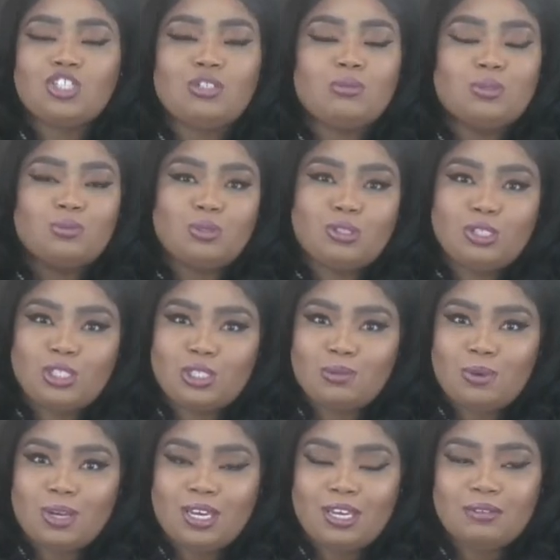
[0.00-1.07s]
She was really
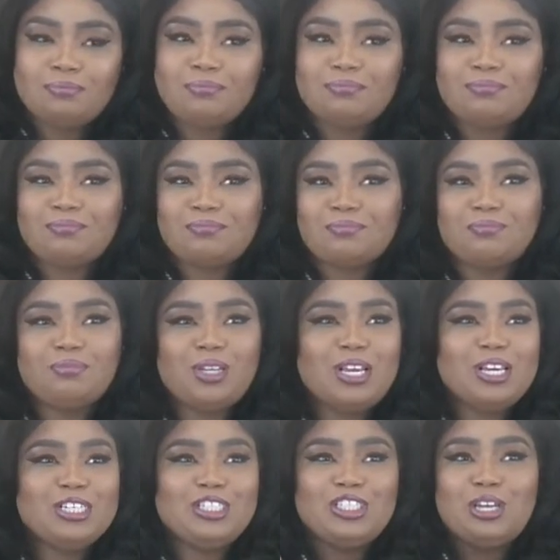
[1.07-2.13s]
sweet.
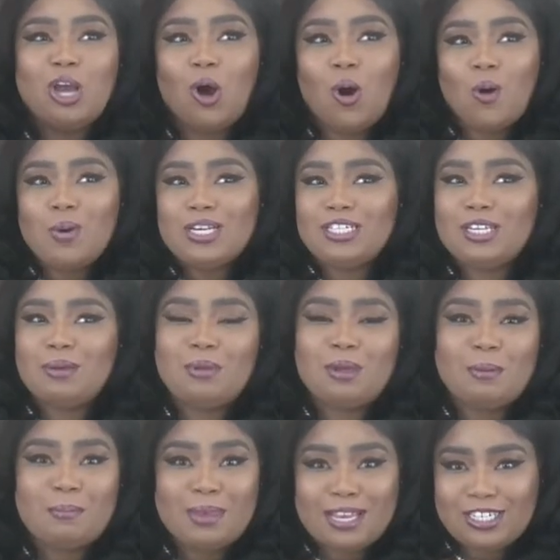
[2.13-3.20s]
She always gave
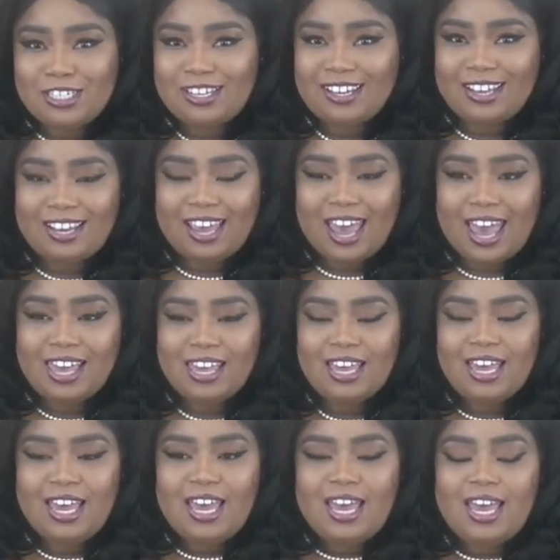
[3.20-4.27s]
me a big chunk of
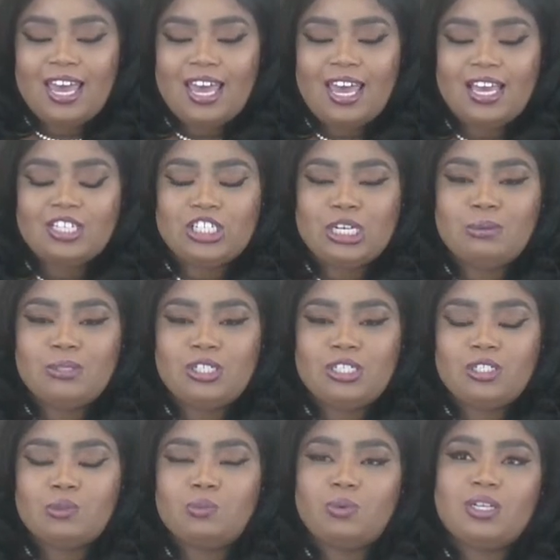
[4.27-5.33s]
cake. And she was
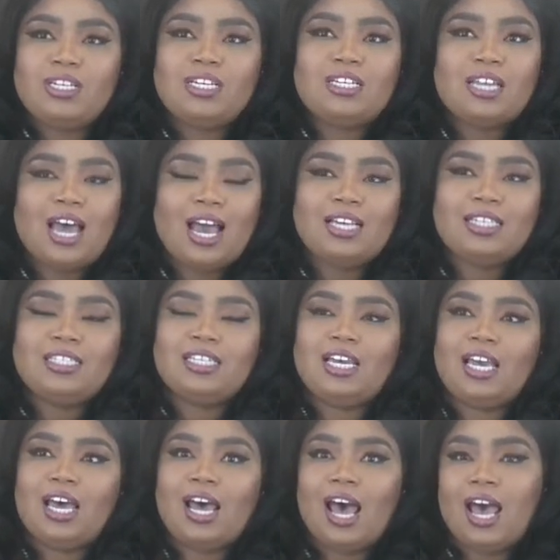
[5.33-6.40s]
just really nice
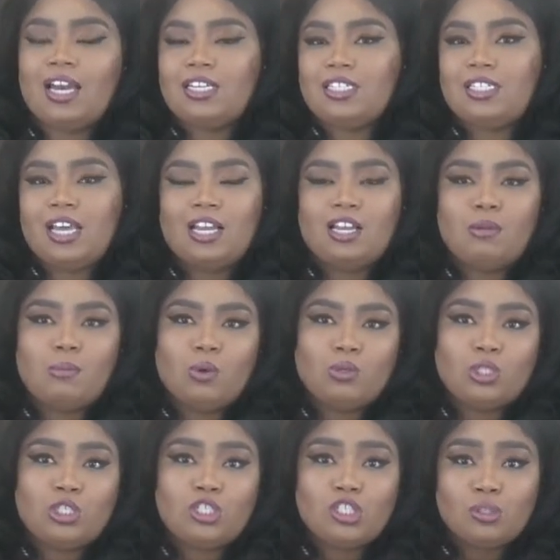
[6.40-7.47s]
and kind. She had the
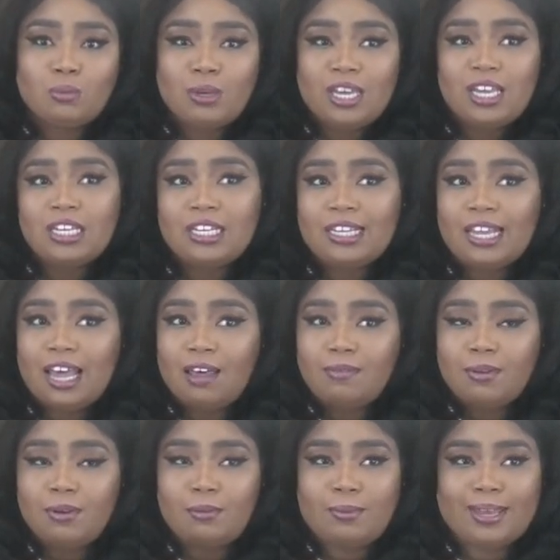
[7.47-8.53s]
most sweet,
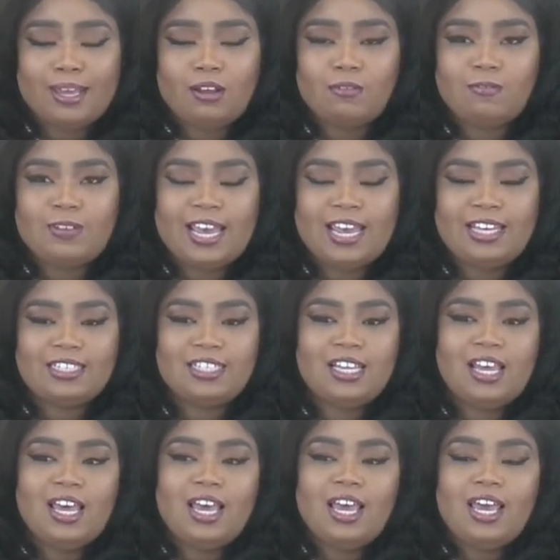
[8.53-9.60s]
loving, round face.
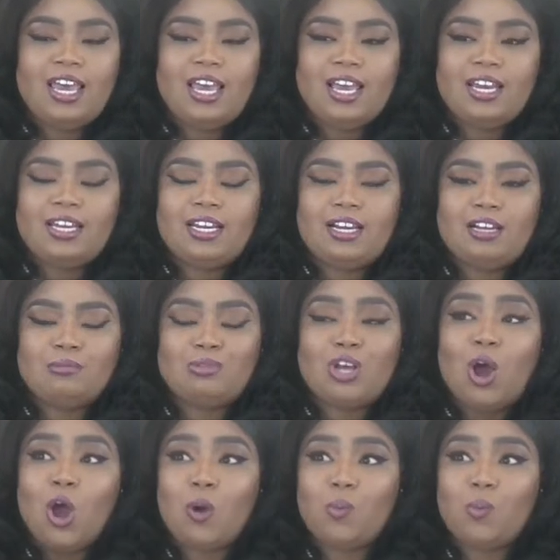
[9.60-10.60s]
And one